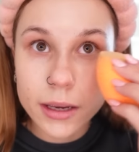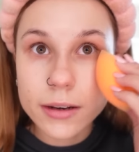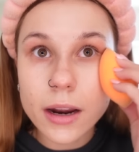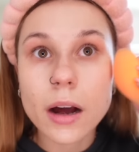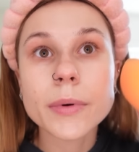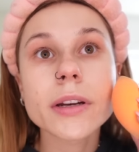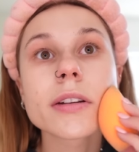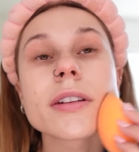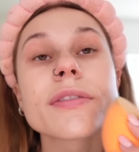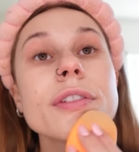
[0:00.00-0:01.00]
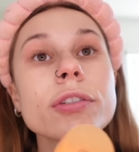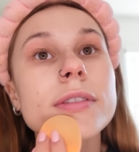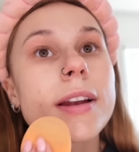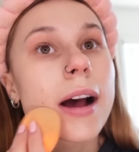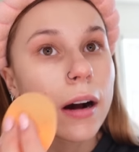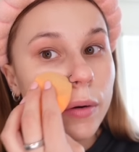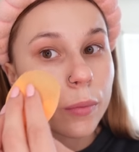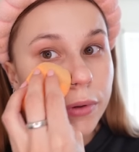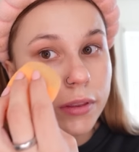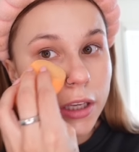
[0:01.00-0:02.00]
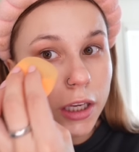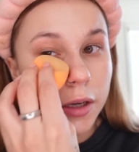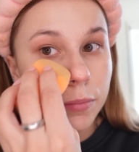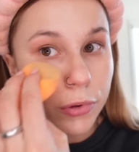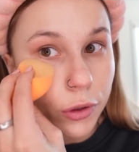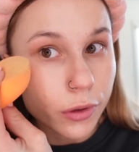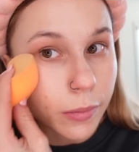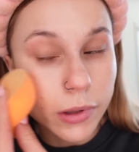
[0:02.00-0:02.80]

And now I'm gonna diffuse it out with the Beauty